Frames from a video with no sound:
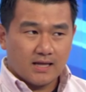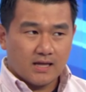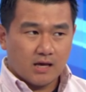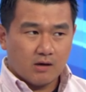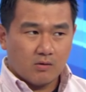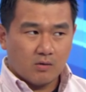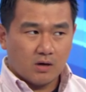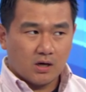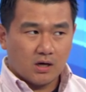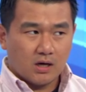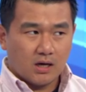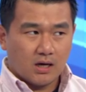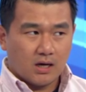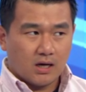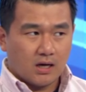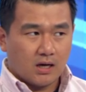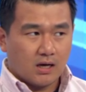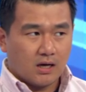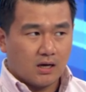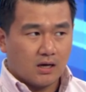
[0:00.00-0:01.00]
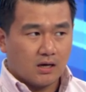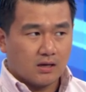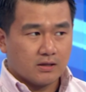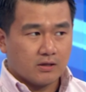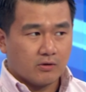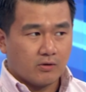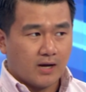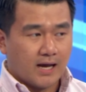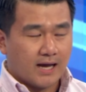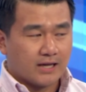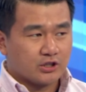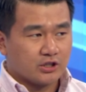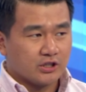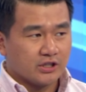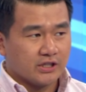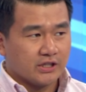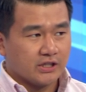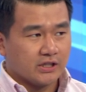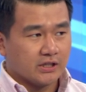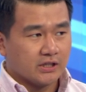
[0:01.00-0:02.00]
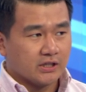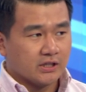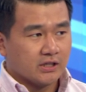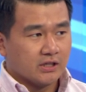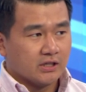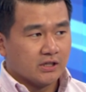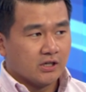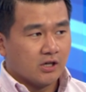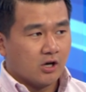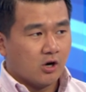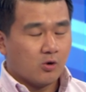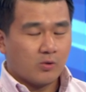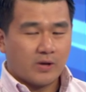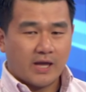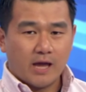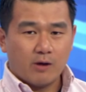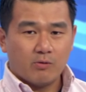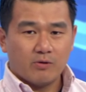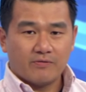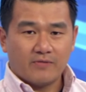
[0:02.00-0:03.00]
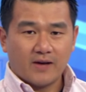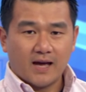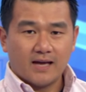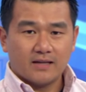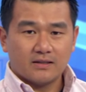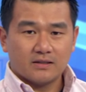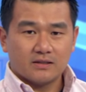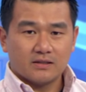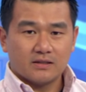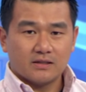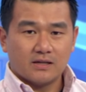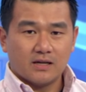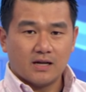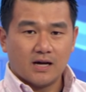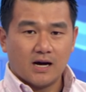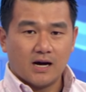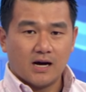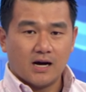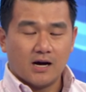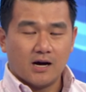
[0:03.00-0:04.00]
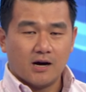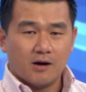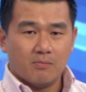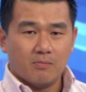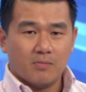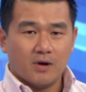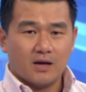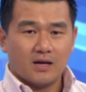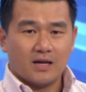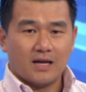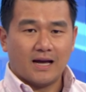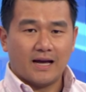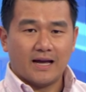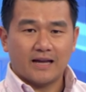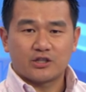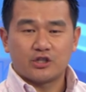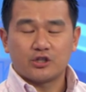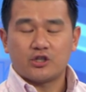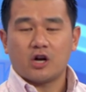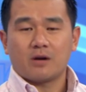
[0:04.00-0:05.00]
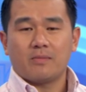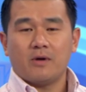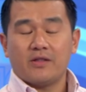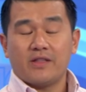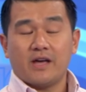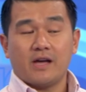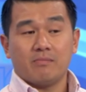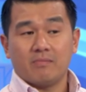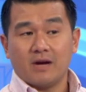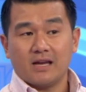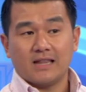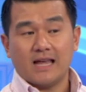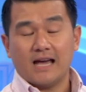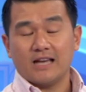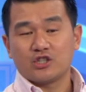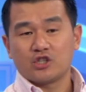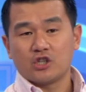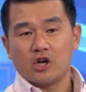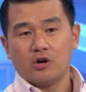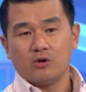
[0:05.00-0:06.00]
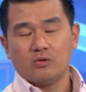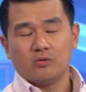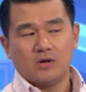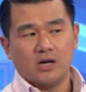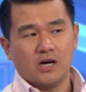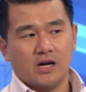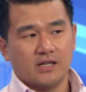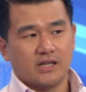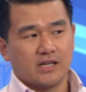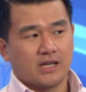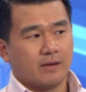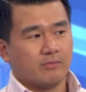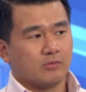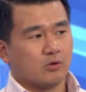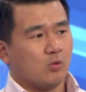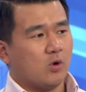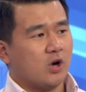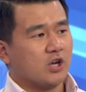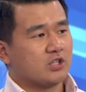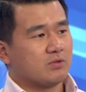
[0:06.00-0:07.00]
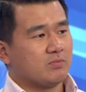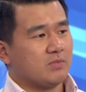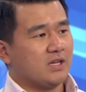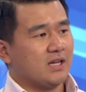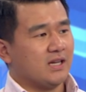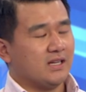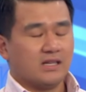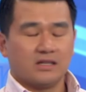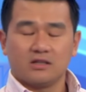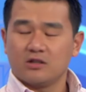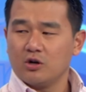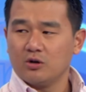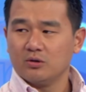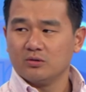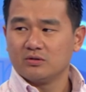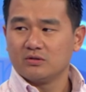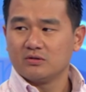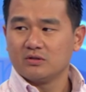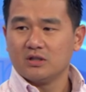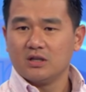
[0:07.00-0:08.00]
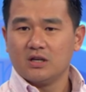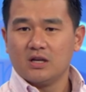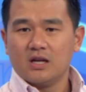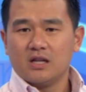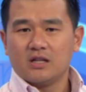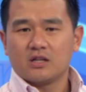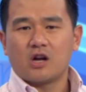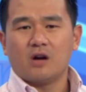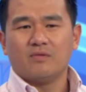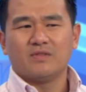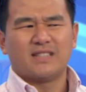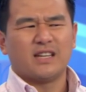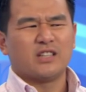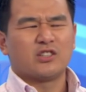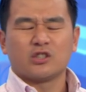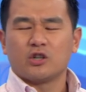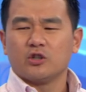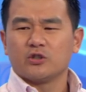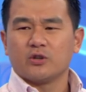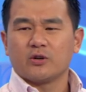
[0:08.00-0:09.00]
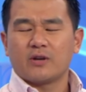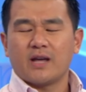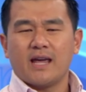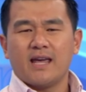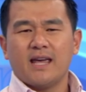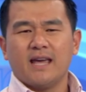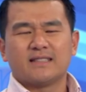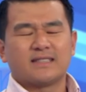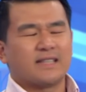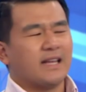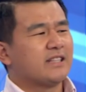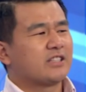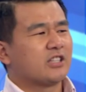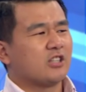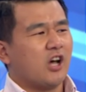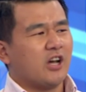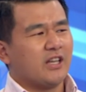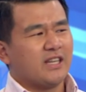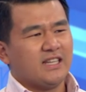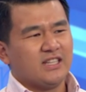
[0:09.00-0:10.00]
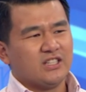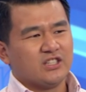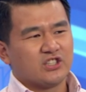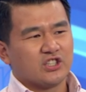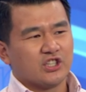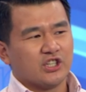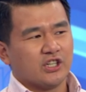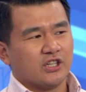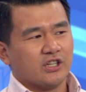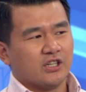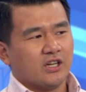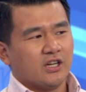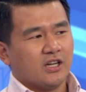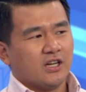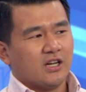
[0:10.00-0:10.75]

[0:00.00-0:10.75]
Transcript: they were they were actually okay with that. Um, I actually talked about that in my last show. they came to watch me, and it goes the conversation goes okay. It's it's a lot easier